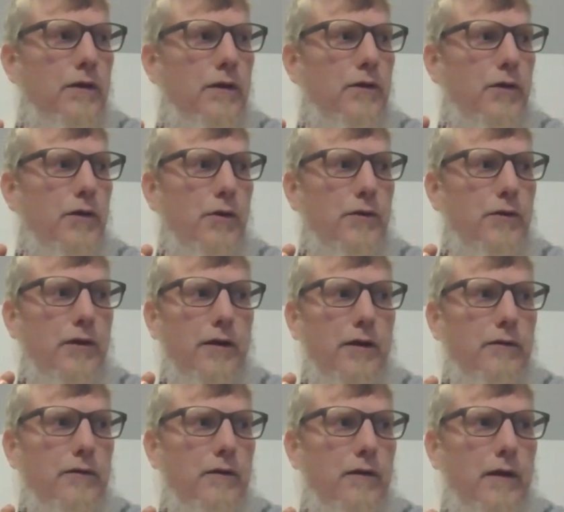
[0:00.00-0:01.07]

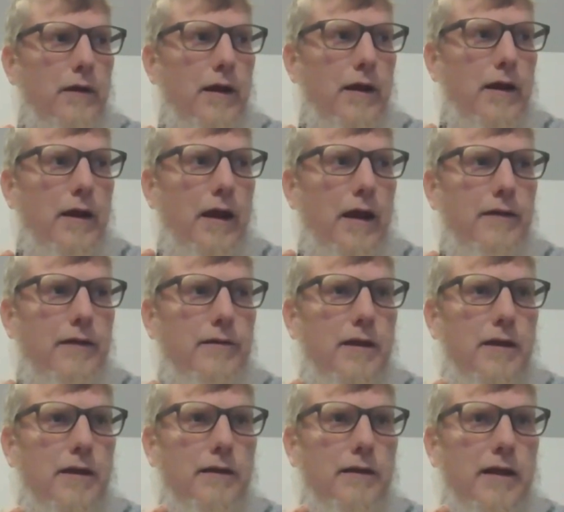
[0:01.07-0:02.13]
their
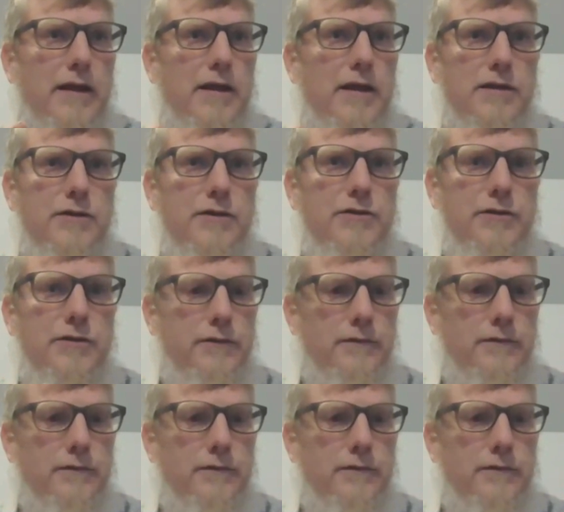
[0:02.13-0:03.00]
ethnic lineage.